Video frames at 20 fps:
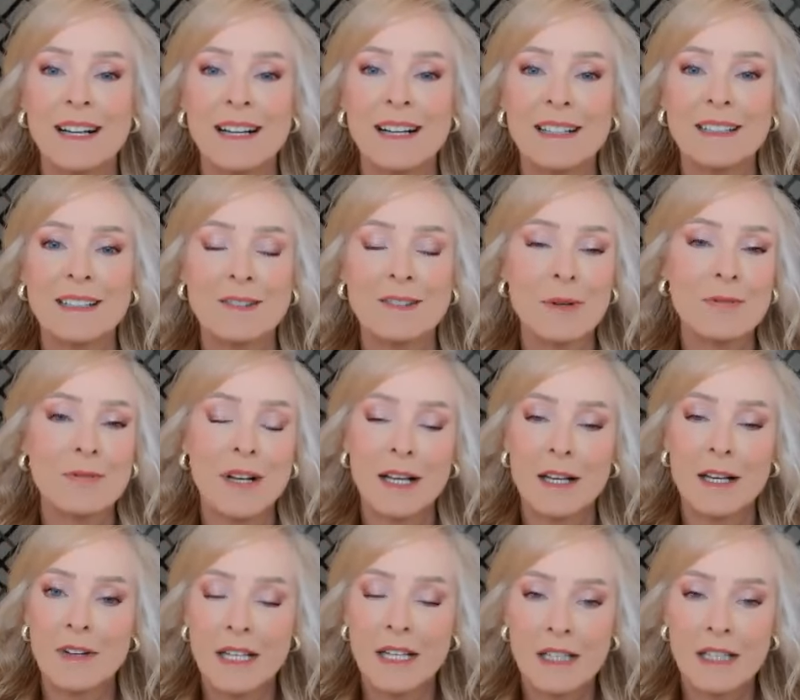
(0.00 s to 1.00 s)
Uh, we've
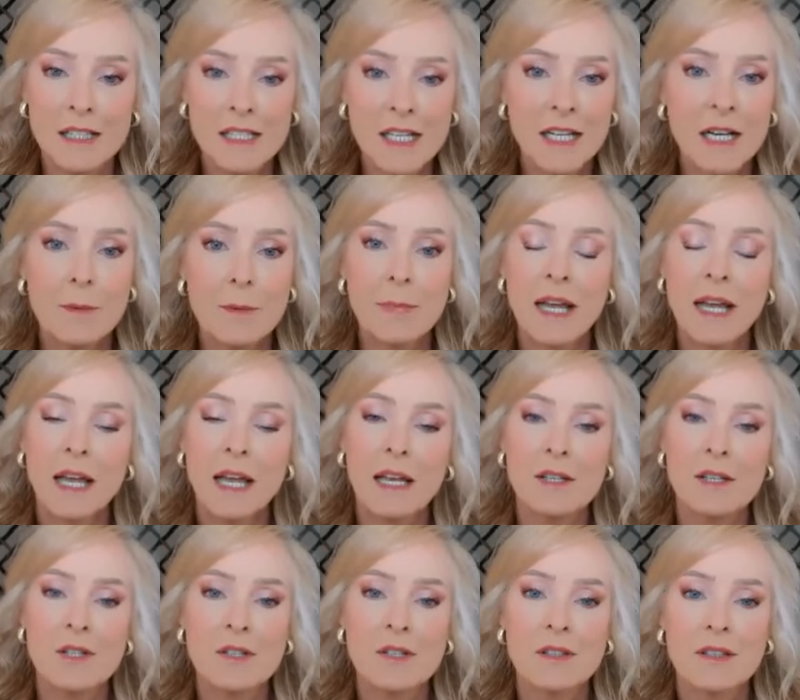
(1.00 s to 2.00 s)
elevated the tenant
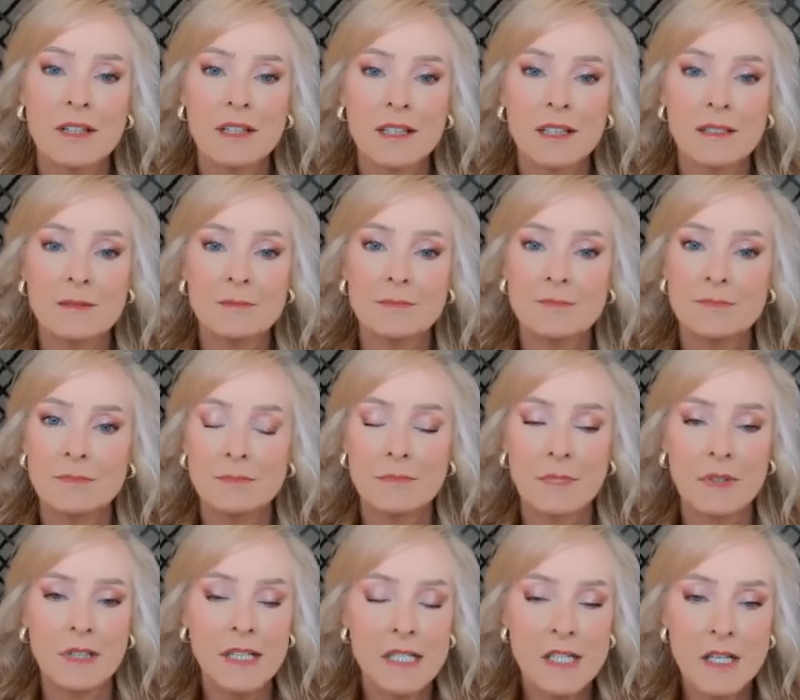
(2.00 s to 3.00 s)
base. The
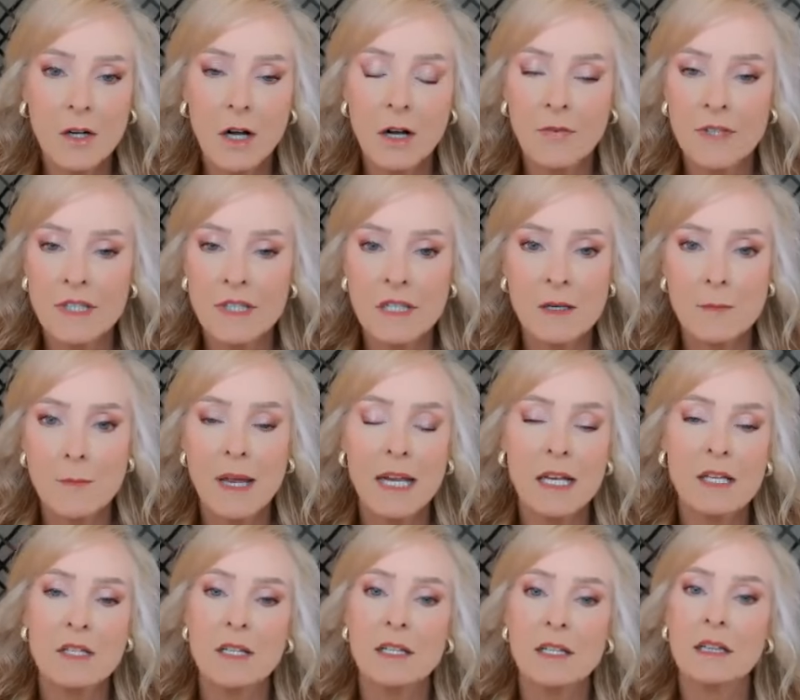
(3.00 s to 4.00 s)
leasing office is
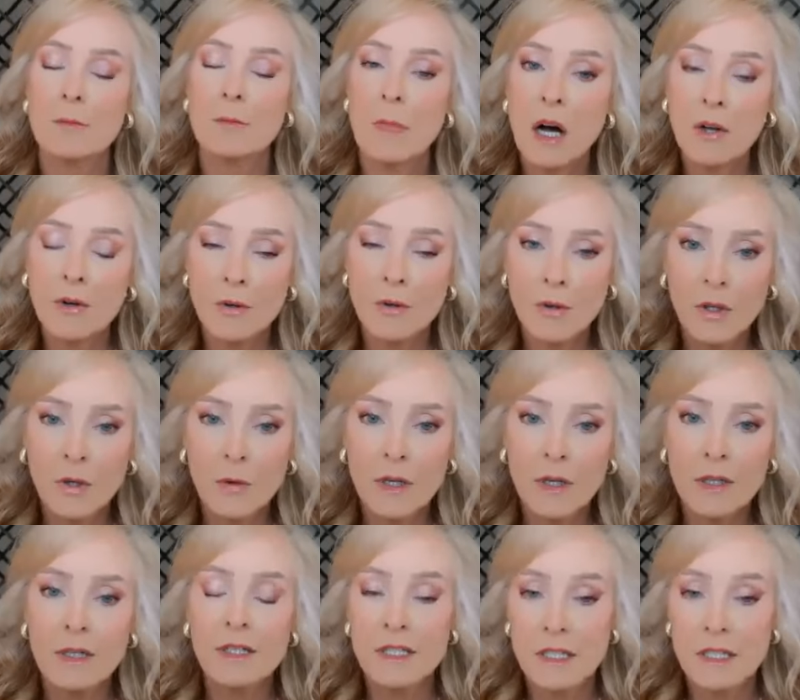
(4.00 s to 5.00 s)
amazing. The model
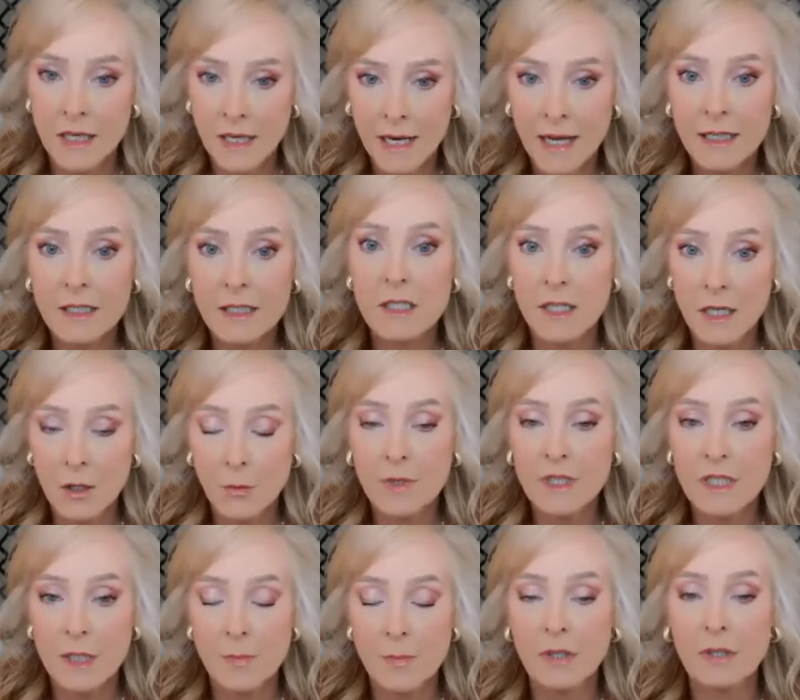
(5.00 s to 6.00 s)
unit is the next thing
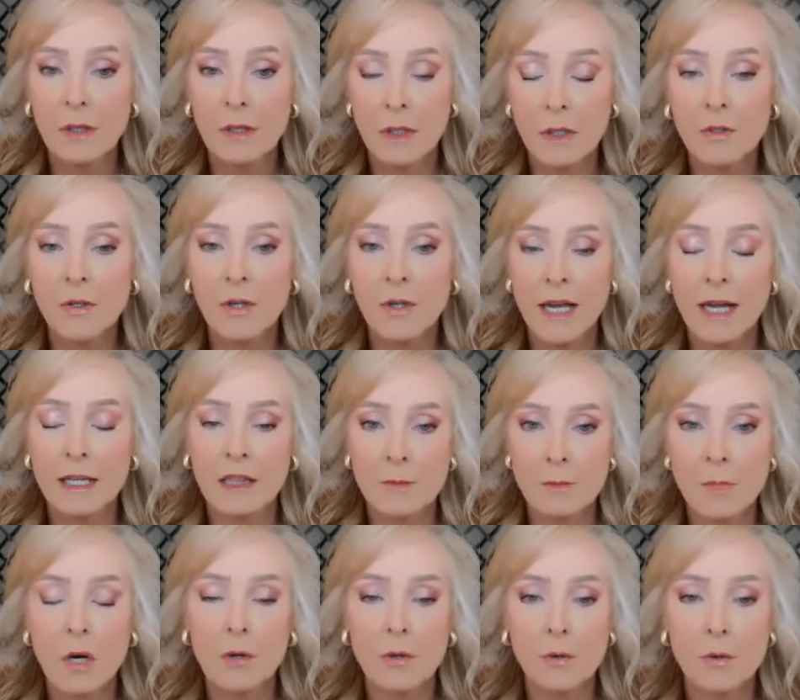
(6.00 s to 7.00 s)
we typically look at the
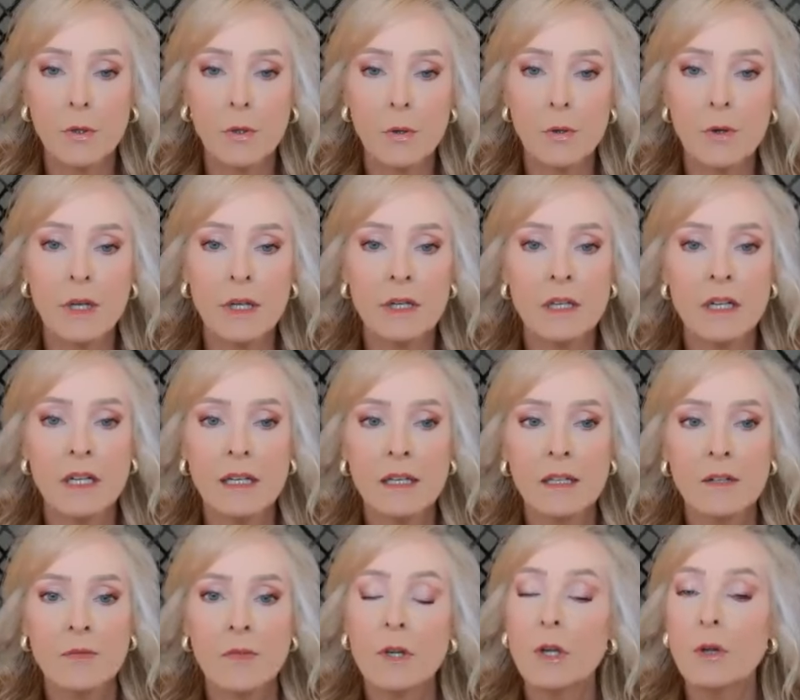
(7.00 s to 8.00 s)
model unit,
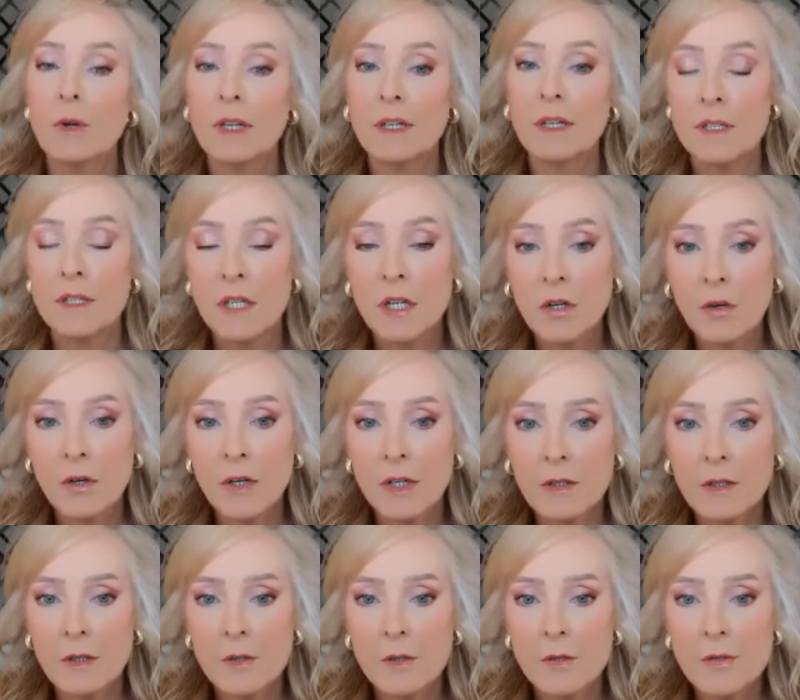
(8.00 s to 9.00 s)
the unit
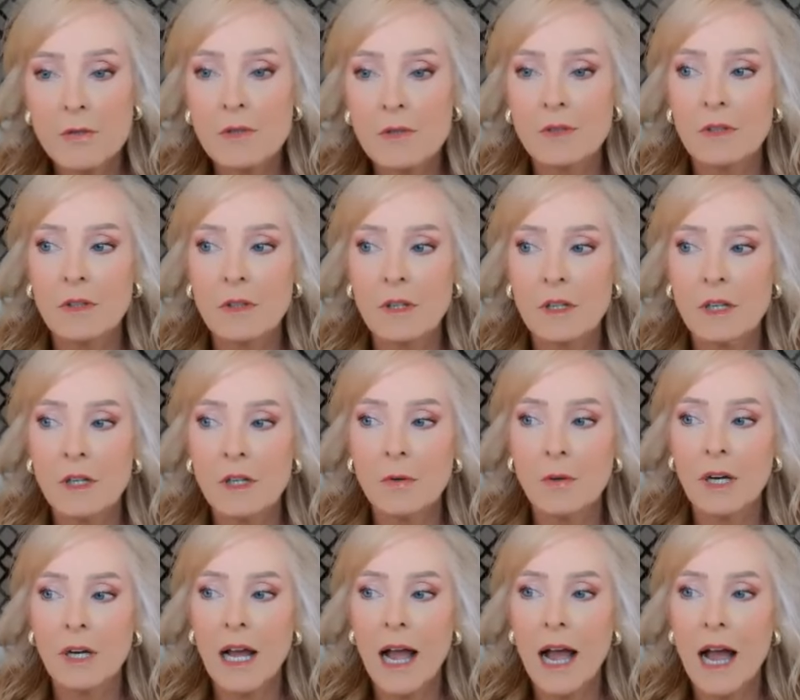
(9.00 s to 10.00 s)
interiors. You
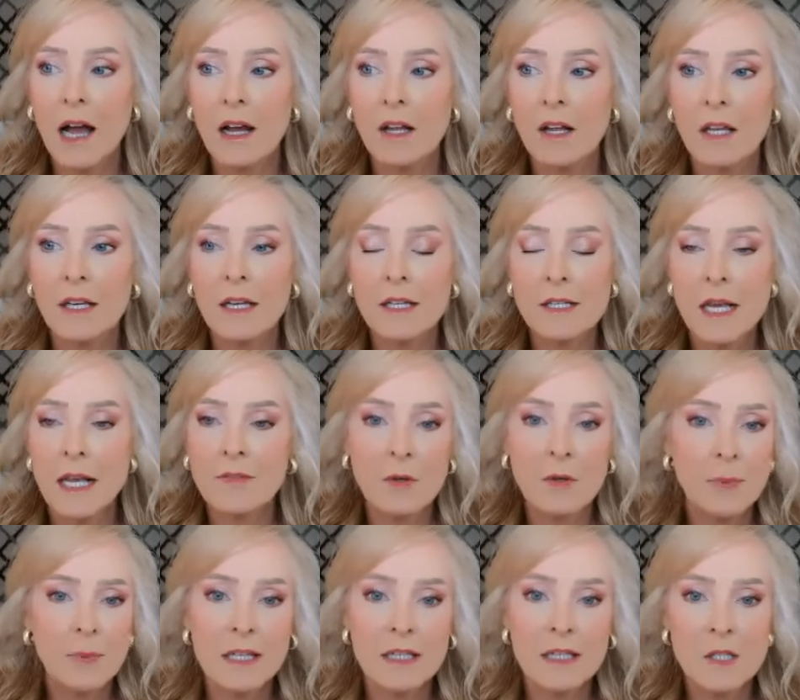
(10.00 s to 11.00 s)
know, ha- it doesn't have
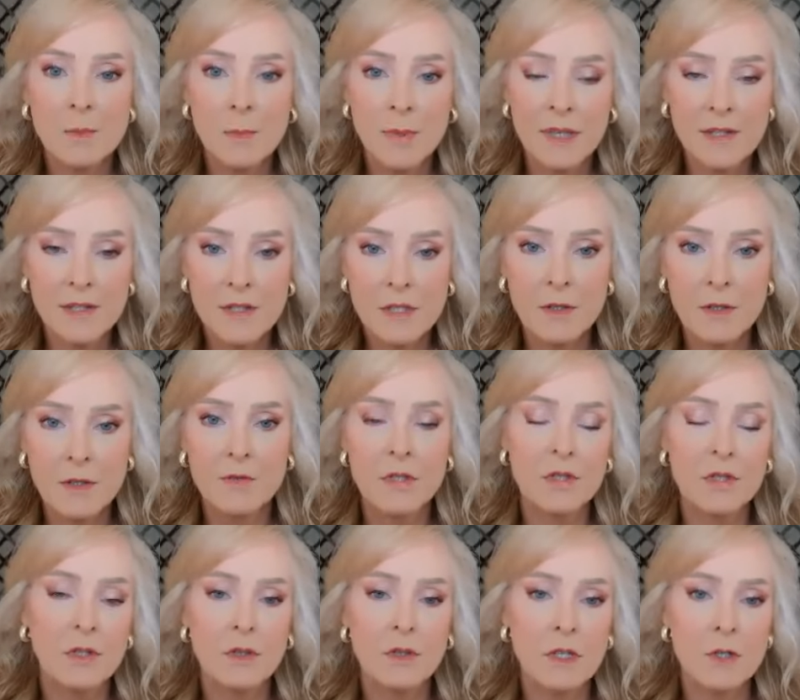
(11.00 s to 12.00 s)
to be expensive
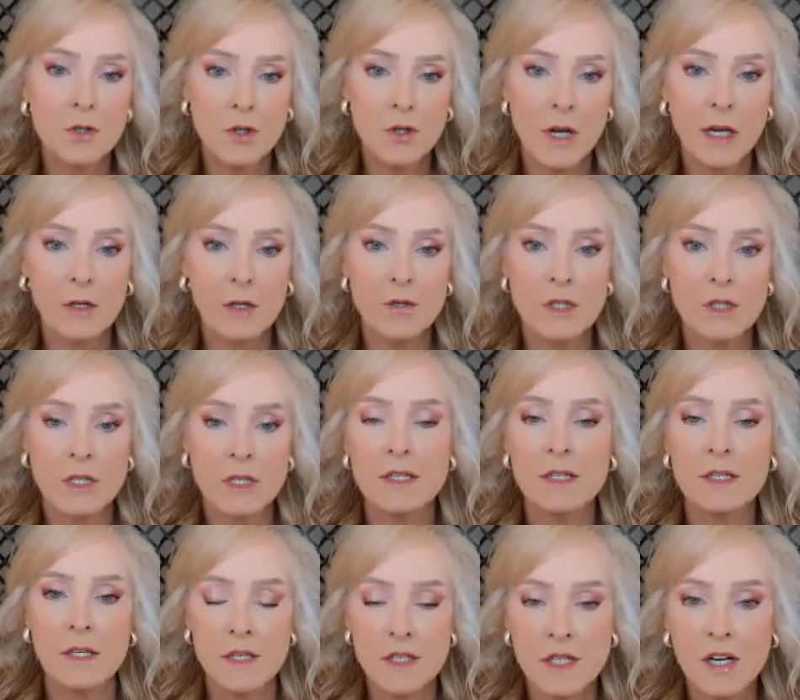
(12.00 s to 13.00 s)
to do these changes
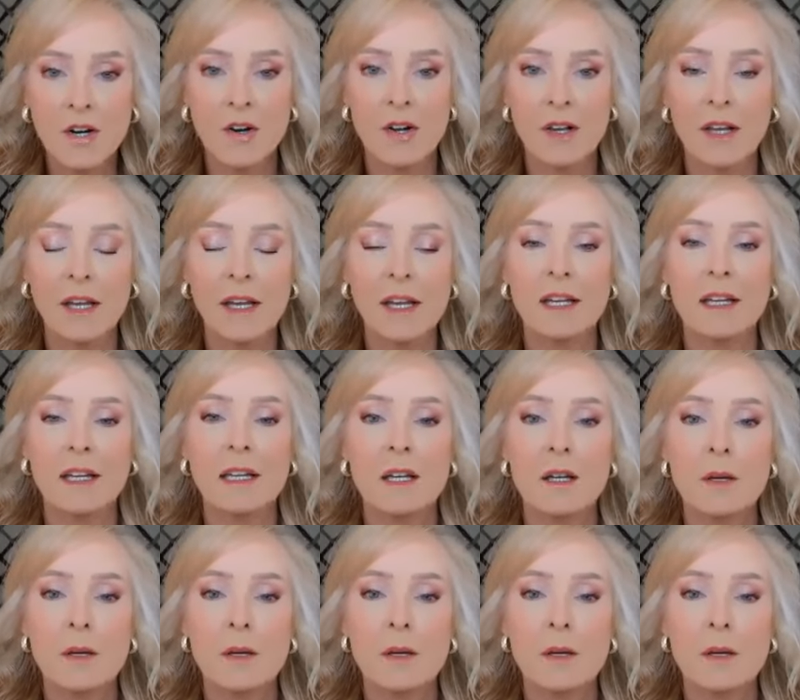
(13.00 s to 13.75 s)
necessarily,